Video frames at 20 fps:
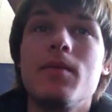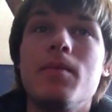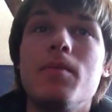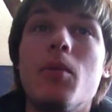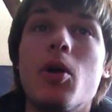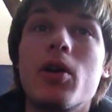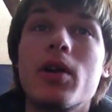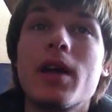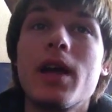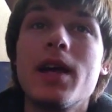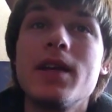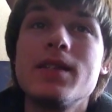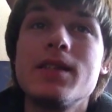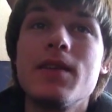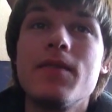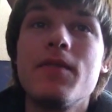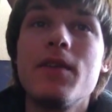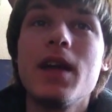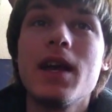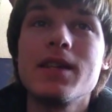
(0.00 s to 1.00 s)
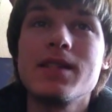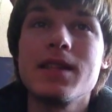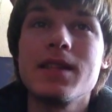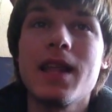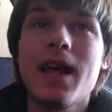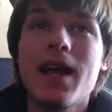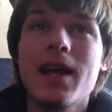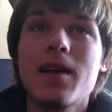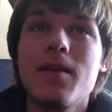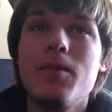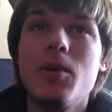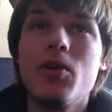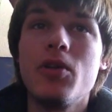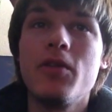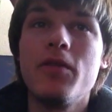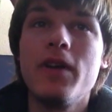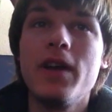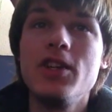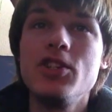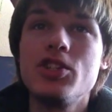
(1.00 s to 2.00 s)
Marquez if he has lack of
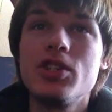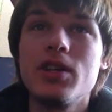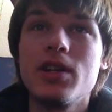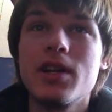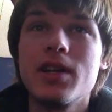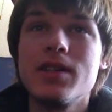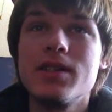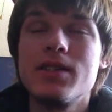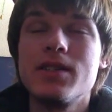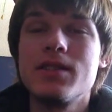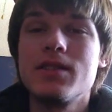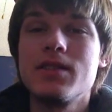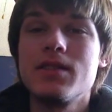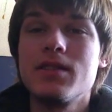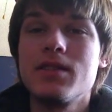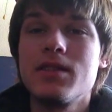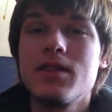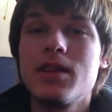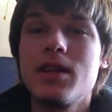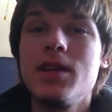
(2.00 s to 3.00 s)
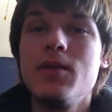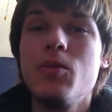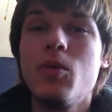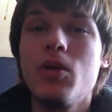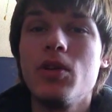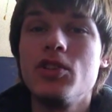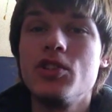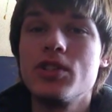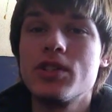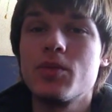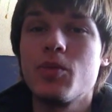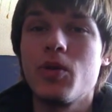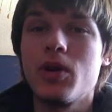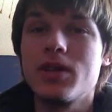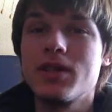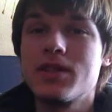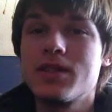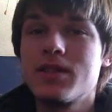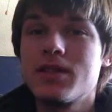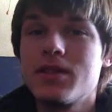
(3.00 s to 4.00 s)
motivation because he w- just
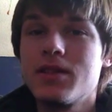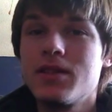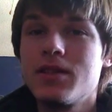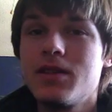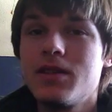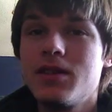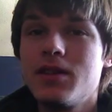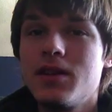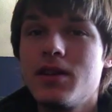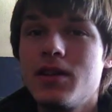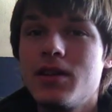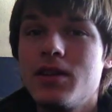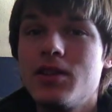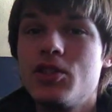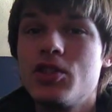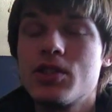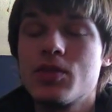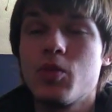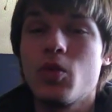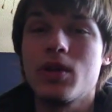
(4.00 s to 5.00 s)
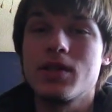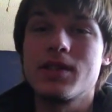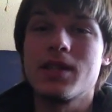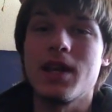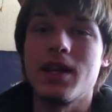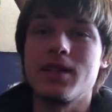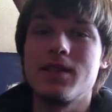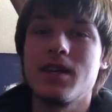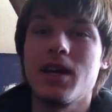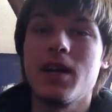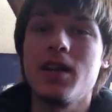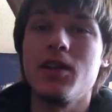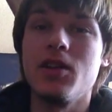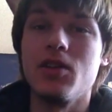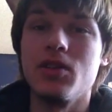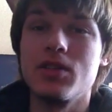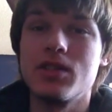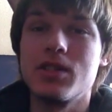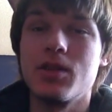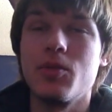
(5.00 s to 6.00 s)
wants just wants that
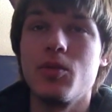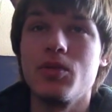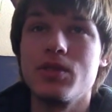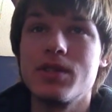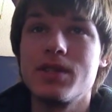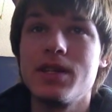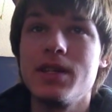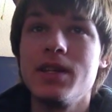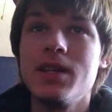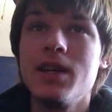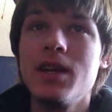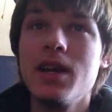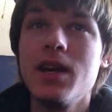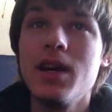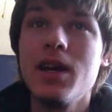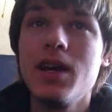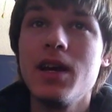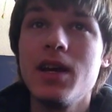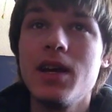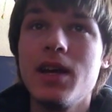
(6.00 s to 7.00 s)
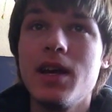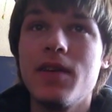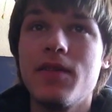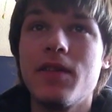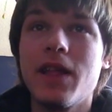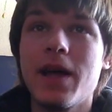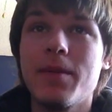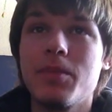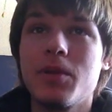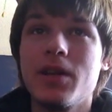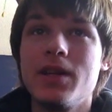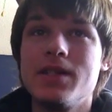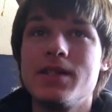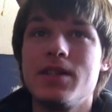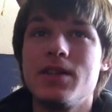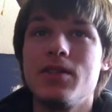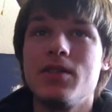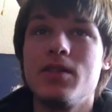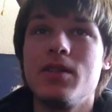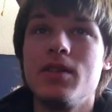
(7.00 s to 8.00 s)
title. So we'll see if that plays
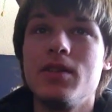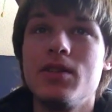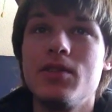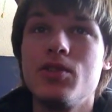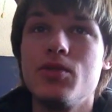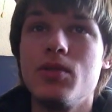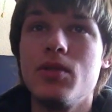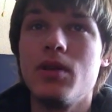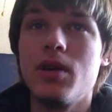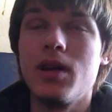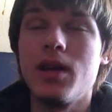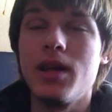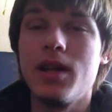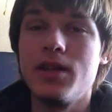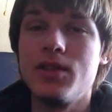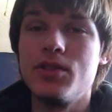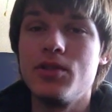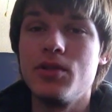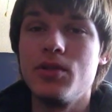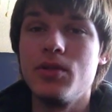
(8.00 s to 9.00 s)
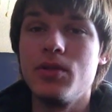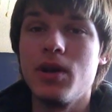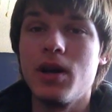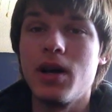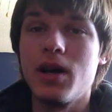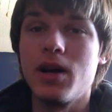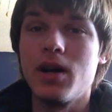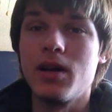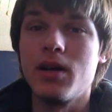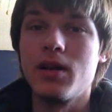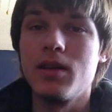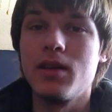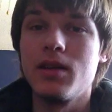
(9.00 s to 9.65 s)
into uh, into uh,